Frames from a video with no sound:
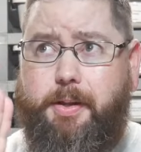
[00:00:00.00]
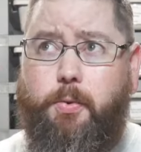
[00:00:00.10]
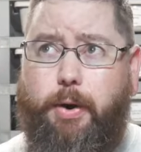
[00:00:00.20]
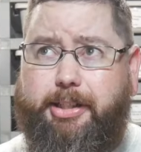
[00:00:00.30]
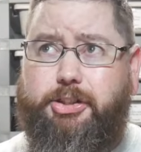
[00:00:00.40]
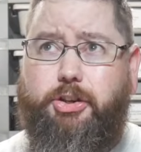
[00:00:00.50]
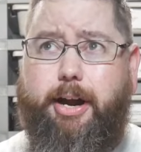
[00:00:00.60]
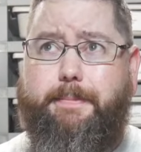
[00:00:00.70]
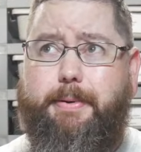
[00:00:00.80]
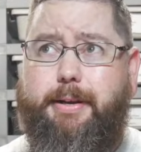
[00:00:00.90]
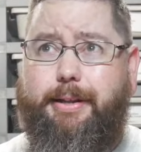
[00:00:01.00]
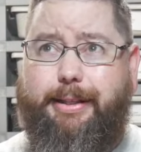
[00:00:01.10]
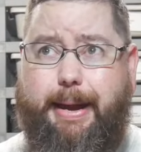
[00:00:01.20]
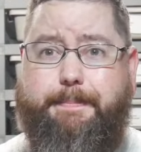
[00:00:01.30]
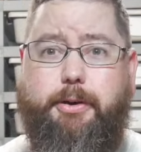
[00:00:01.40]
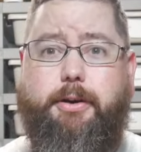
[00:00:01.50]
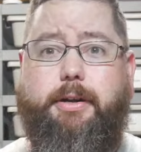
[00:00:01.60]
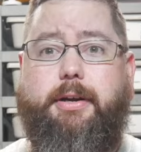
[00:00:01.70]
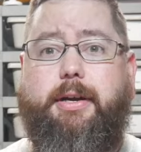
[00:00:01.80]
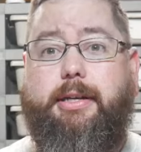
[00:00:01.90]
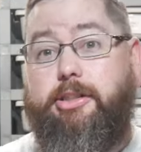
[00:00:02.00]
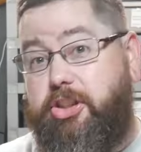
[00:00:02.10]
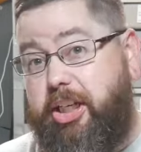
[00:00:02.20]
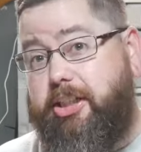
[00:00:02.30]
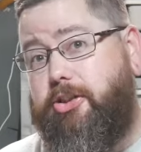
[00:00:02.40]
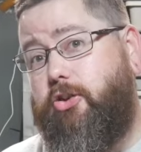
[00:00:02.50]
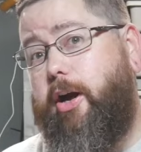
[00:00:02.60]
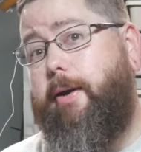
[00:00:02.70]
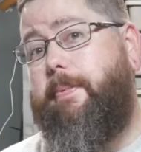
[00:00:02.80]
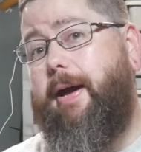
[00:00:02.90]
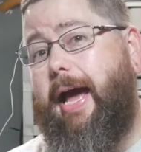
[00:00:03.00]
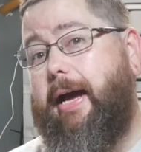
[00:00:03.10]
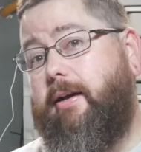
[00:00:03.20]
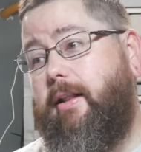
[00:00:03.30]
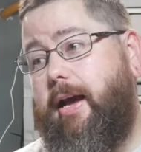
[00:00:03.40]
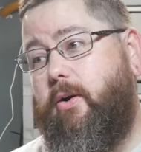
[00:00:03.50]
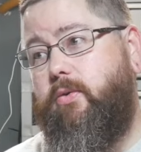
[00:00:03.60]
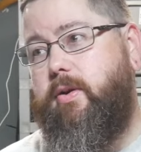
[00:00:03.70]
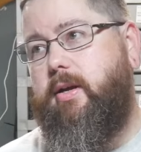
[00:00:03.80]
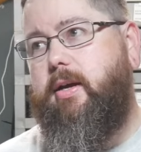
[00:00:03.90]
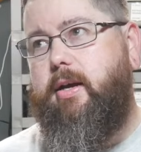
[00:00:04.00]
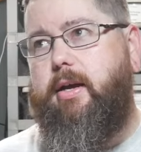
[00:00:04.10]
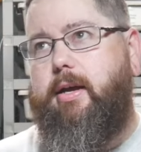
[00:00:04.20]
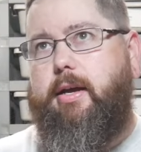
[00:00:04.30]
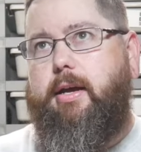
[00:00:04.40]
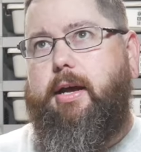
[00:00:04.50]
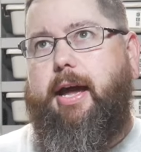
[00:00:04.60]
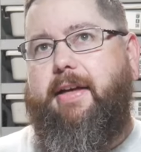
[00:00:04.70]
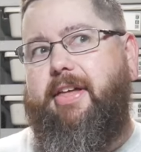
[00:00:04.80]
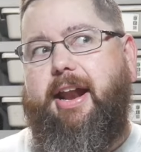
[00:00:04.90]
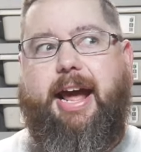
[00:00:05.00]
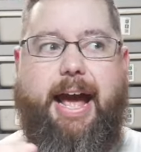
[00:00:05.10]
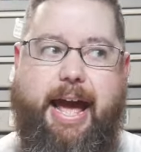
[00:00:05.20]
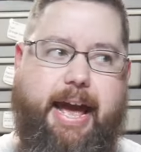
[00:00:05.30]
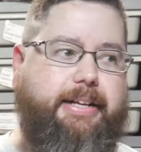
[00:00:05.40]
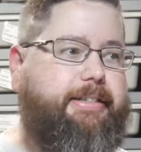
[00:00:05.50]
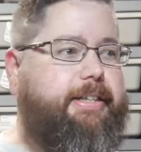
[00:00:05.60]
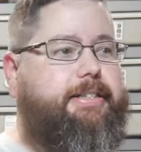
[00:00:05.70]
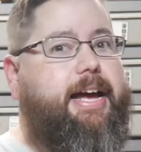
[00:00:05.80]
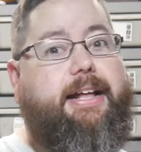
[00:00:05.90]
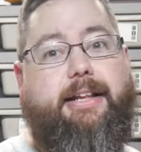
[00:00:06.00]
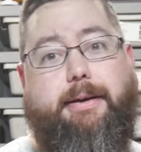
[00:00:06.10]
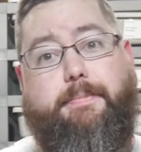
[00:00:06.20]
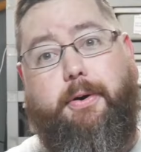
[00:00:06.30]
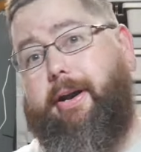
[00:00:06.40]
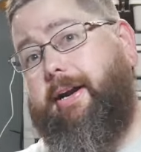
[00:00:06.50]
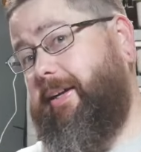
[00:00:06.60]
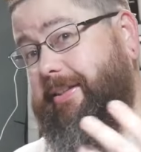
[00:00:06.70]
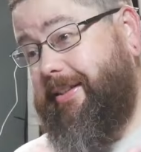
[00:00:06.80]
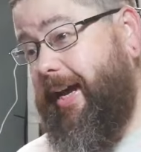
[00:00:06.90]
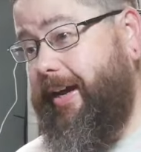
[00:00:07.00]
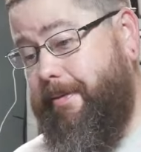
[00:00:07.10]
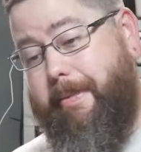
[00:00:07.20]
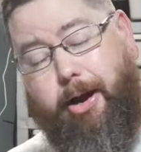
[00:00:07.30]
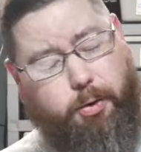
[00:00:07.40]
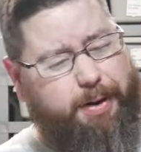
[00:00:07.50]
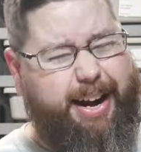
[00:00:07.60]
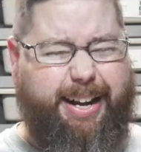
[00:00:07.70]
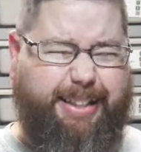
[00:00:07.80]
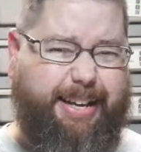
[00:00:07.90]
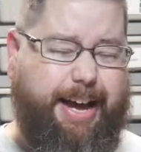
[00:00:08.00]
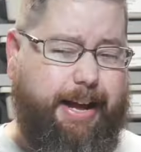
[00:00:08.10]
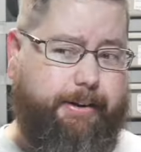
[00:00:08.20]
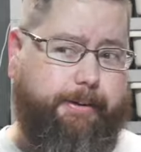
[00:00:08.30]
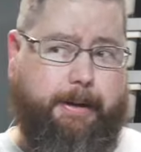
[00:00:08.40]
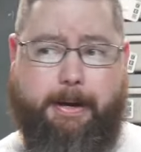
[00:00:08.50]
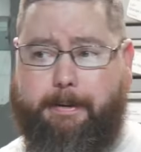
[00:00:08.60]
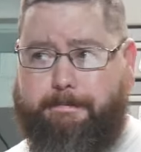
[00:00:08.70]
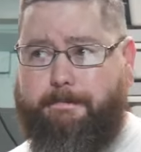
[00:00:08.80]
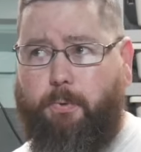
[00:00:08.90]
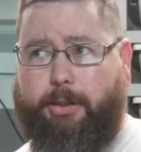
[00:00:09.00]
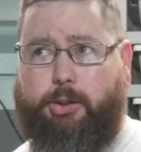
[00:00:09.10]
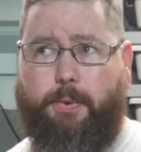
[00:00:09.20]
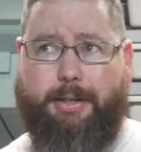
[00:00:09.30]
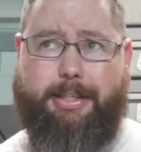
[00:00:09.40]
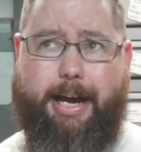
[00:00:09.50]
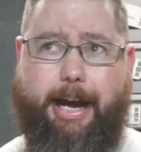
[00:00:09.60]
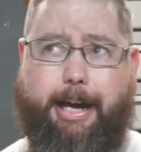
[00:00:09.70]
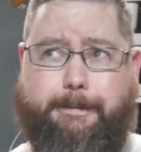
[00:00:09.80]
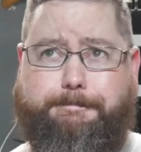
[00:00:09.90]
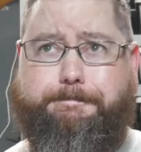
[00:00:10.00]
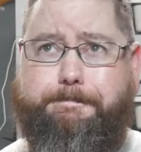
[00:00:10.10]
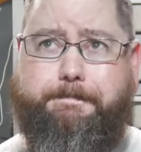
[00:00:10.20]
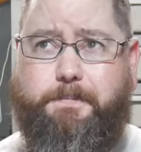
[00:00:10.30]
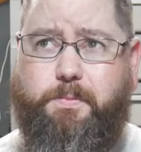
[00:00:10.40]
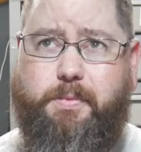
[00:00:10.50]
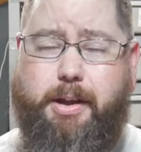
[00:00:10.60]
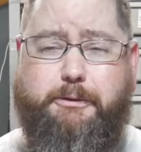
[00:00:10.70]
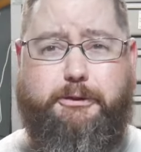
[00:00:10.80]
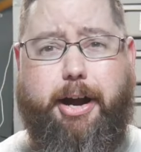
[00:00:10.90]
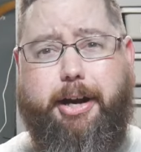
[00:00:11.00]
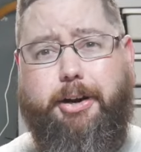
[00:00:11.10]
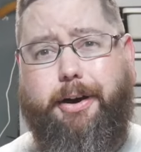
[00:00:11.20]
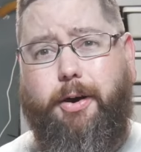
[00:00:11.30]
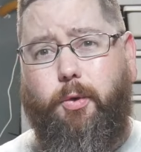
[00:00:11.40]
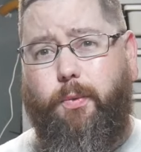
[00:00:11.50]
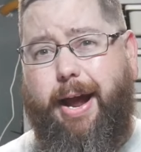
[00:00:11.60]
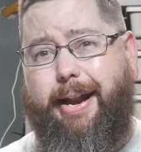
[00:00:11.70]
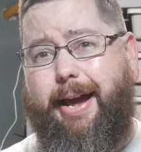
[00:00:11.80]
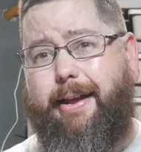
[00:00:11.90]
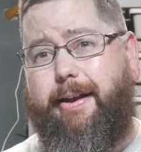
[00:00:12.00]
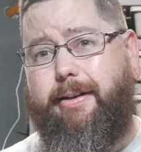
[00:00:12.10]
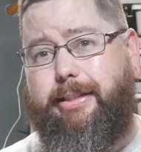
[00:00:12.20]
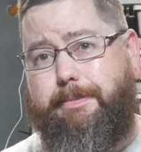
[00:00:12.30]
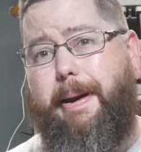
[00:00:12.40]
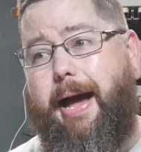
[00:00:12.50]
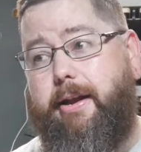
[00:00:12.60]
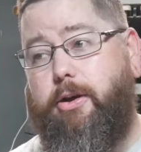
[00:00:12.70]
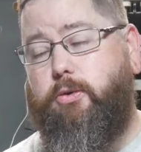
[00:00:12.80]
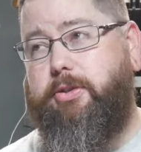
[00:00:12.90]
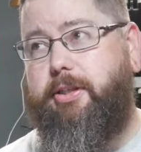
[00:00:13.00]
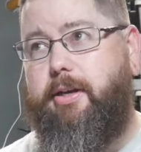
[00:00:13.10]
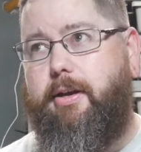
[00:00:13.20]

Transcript: red stripe leopard G-stripe het clown. And then I accidentally put in a second male right at the end, which was a fire redhead spot nose.